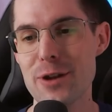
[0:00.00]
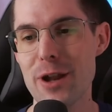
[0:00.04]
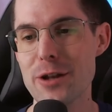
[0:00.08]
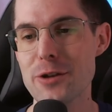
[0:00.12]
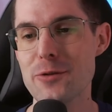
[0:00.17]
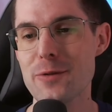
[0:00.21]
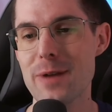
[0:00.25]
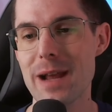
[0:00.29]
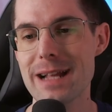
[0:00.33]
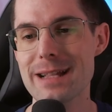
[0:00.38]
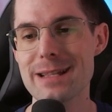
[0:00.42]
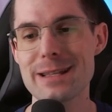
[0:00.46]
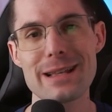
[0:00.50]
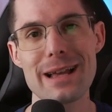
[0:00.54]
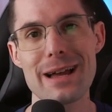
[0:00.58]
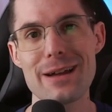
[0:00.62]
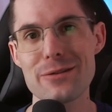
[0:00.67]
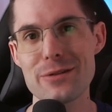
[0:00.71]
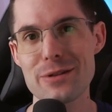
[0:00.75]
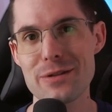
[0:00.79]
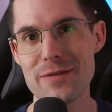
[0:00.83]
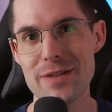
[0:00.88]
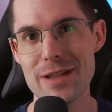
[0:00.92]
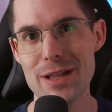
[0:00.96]
not drag this
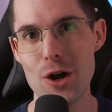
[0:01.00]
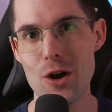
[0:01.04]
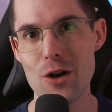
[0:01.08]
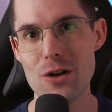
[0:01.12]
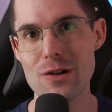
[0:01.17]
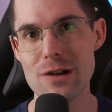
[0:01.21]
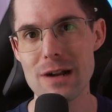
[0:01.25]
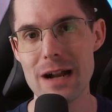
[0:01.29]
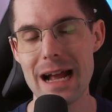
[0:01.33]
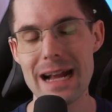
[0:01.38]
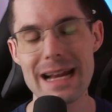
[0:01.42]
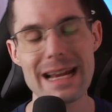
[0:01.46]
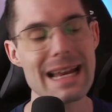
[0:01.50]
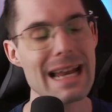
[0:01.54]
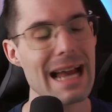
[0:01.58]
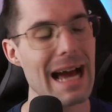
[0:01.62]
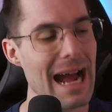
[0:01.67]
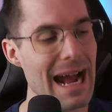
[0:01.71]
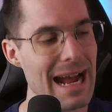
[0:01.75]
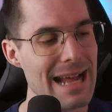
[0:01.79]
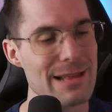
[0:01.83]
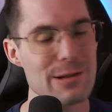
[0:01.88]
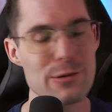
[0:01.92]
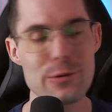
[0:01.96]
out even longer, I can
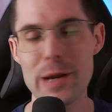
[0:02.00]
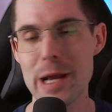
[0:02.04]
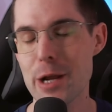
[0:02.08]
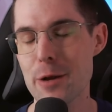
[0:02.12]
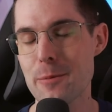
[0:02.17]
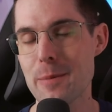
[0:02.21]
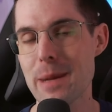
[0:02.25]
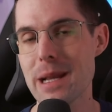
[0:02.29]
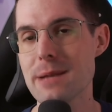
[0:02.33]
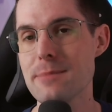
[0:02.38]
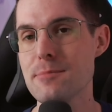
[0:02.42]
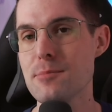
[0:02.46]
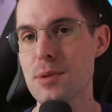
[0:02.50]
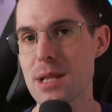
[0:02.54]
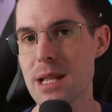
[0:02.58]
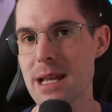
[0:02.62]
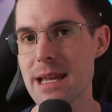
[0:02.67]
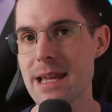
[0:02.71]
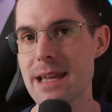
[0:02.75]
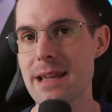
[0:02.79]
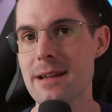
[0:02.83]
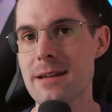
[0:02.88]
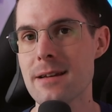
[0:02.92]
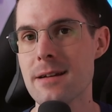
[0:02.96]
highly recommend
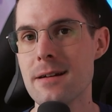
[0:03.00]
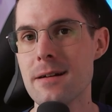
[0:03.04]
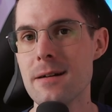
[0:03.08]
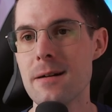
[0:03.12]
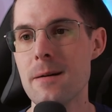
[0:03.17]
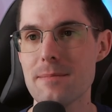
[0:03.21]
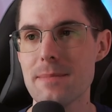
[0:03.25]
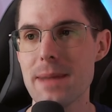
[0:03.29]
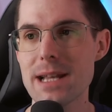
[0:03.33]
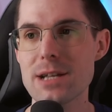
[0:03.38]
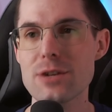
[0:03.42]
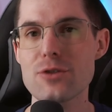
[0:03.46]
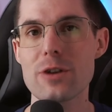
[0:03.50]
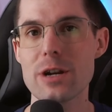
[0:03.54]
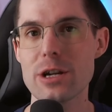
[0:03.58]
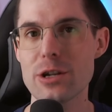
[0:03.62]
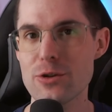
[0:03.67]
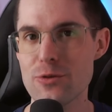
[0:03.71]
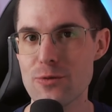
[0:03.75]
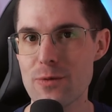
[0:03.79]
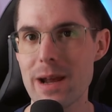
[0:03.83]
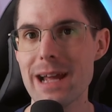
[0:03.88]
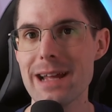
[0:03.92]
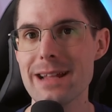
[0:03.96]
playing
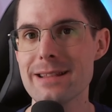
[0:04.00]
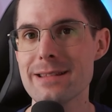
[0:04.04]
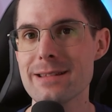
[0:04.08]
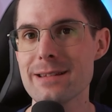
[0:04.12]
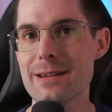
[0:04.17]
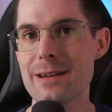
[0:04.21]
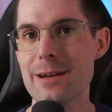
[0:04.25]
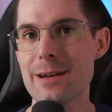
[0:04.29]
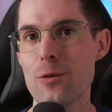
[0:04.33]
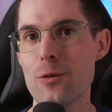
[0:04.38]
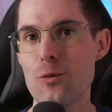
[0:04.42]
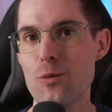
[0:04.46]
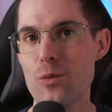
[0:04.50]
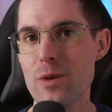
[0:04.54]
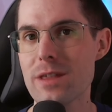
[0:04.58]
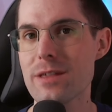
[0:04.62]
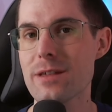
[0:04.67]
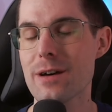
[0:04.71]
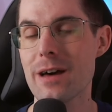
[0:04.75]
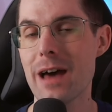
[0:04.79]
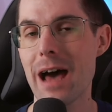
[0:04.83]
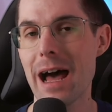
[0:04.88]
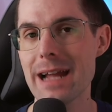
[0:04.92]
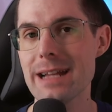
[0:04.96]
Metroid Dread
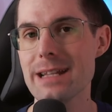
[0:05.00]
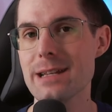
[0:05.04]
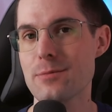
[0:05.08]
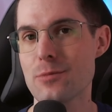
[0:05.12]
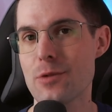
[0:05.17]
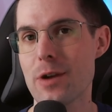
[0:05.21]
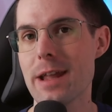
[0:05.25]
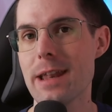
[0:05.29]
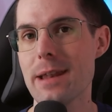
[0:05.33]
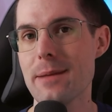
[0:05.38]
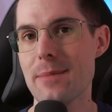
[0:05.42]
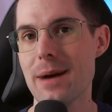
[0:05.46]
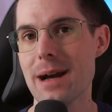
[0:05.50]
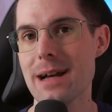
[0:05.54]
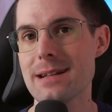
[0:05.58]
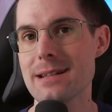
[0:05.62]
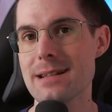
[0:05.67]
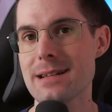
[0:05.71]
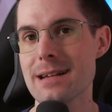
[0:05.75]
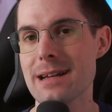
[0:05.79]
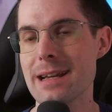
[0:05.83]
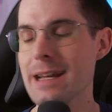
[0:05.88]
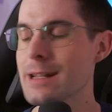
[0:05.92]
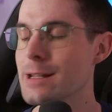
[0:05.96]
with an item
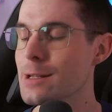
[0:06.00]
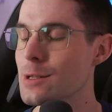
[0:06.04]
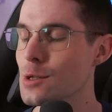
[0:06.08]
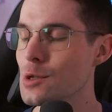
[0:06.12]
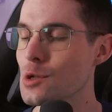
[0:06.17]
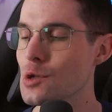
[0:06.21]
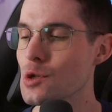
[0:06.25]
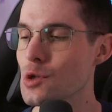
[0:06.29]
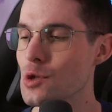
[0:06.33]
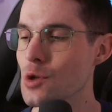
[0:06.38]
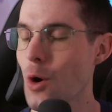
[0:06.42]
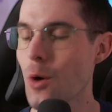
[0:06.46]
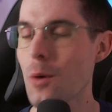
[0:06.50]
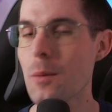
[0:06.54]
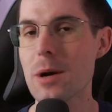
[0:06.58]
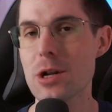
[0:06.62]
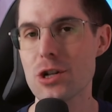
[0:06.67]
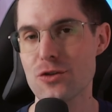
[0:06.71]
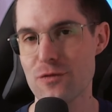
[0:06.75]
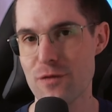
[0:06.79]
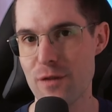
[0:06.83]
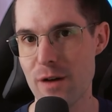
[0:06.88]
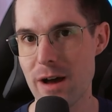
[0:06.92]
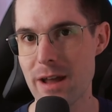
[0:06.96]
randomizer. It's so
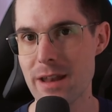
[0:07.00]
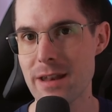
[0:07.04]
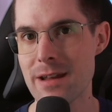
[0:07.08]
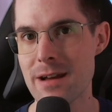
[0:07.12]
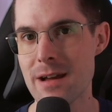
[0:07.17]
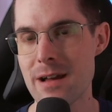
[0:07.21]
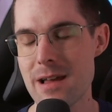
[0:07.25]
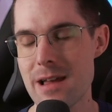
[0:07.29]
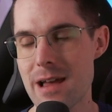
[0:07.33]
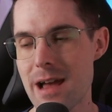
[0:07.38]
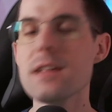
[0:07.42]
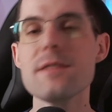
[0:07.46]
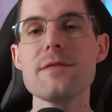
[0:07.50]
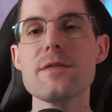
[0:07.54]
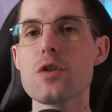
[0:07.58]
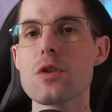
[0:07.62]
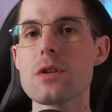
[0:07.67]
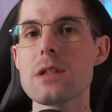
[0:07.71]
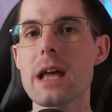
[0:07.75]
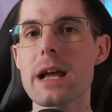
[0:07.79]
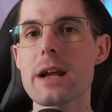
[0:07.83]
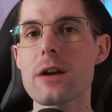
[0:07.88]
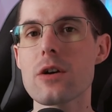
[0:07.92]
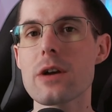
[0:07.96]
much fun. And if
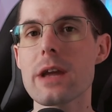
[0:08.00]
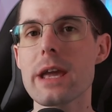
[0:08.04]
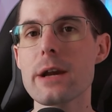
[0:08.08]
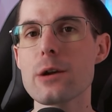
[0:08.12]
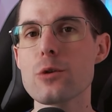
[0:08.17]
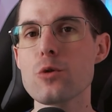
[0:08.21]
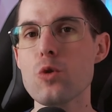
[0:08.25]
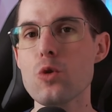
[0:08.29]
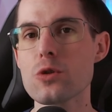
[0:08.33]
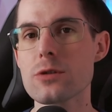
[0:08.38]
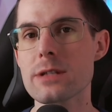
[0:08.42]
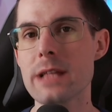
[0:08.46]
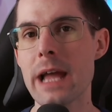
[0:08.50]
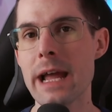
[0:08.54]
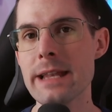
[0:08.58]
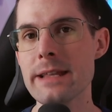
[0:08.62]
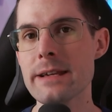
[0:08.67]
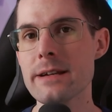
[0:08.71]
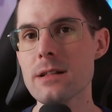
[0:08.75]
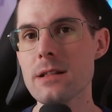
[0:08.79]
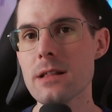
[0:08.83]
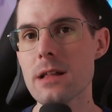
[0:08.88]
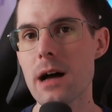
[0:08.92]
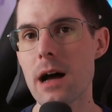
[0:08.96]
you're like, okay, cool,
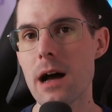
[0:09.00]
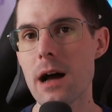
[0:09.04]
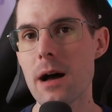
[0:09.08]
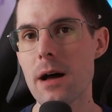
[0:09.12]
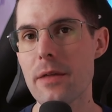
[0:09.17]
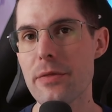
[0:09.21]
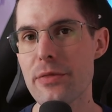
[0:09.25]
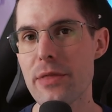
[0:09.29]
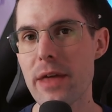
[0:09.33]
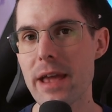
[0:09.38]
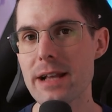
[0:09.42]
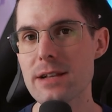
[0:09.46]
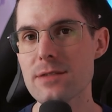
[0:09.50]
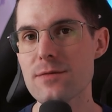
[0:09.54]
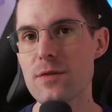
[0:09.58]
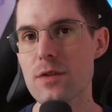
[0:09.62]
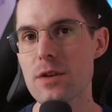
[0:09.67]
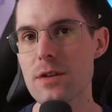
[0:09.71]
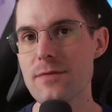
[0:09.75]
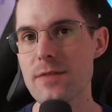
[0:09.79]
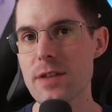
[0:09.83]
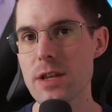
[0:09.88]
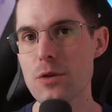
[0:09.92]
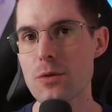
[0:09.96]
Daniel, thanks
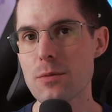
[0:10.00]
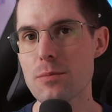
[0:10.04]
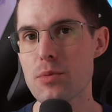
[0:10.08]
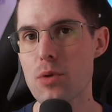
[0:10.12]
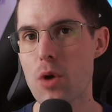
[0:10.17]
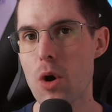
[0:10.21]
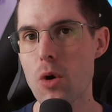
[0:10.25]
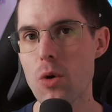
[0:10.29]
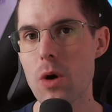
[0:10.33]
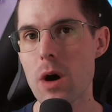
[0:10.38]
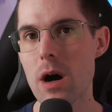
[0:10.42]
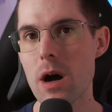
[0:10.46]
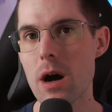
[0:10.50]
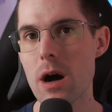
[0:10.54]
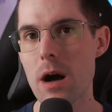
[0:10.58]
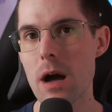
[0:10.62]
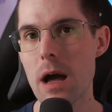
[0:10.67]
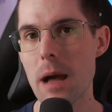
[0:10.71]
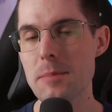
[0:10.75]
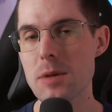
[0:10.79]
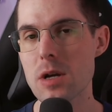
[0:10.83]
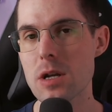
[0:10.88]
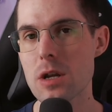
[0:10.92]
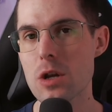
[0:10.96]
for the video, bro.
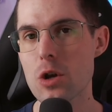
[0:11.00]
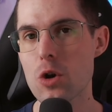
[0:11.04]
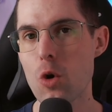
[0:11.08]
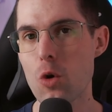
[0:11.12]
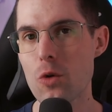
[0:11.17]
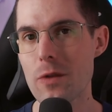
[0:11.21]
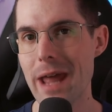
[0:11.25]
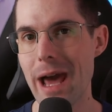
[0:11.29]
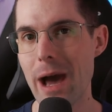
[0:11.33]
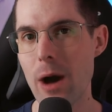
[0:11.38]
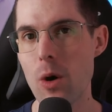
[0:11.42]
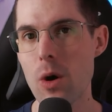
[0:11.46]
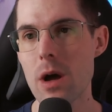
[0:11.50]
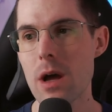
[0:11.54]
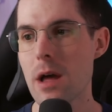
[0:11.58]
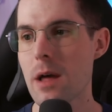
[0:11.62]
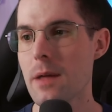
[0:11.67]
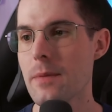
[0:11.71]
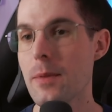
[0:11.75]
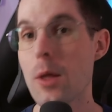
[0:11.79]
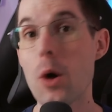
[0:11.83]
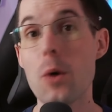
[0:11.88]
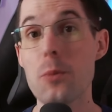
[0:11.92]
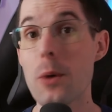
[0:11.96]
I'm gonna go now.
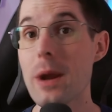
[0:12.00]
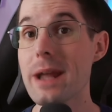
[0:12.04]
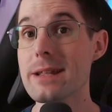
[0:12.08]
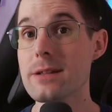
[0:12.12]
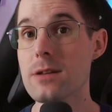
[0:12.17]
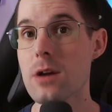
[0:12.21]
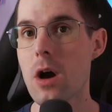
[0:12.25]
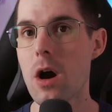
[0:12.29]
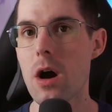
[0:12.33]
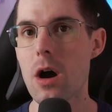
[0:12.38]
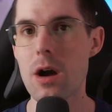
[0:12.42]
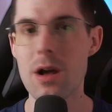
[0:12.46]
No, wait.